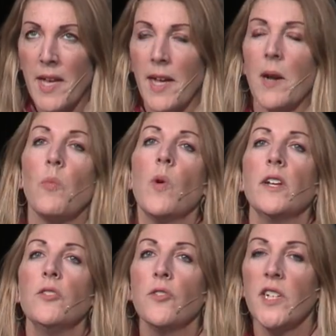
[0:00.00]
And I'm
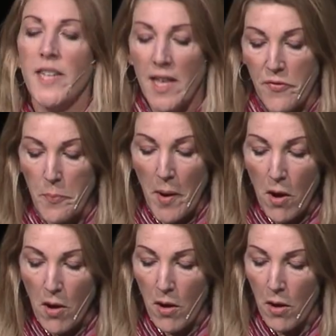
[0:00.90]
wondering if
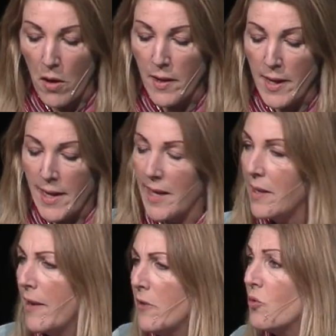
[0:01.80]
Paul,
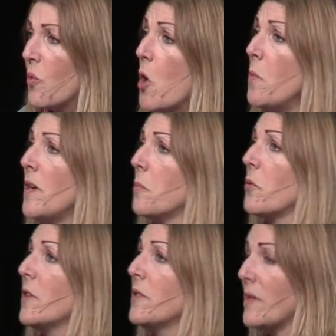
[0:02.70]
in his Roman
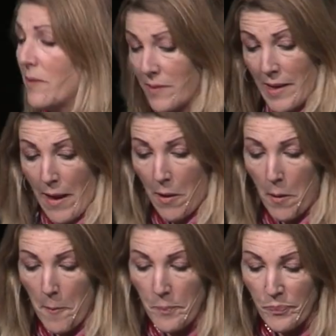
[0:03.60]
prison
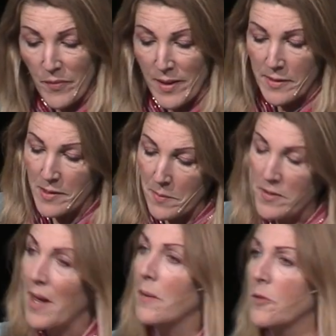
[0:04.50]
cell,
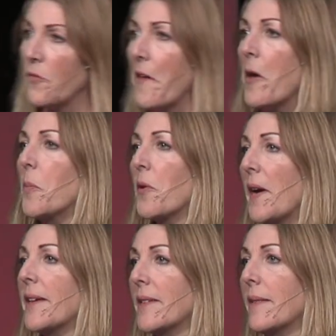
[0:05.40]
sometimes fell
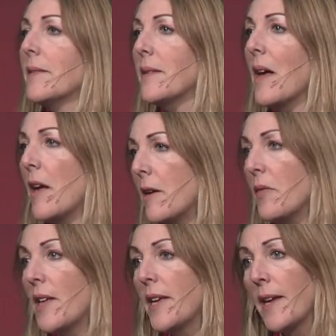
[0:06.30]
prey to this kind
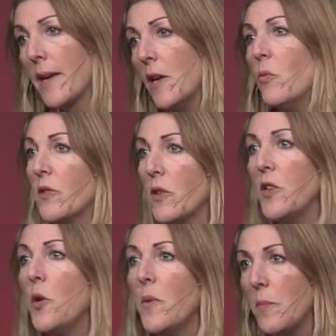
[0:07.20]
of thinking. He was a
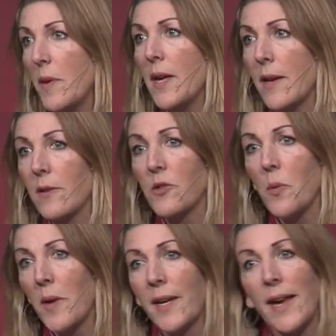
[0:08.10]
human being,
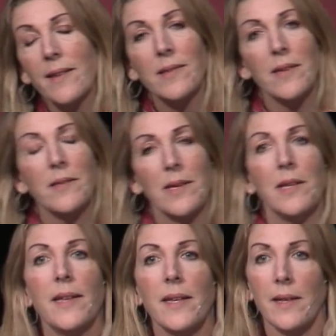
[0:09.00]
so my guess is he
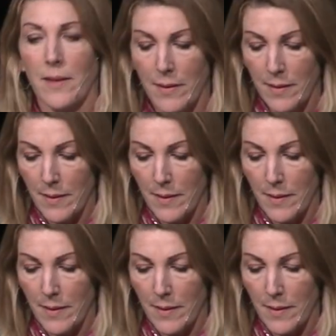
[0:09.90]
did.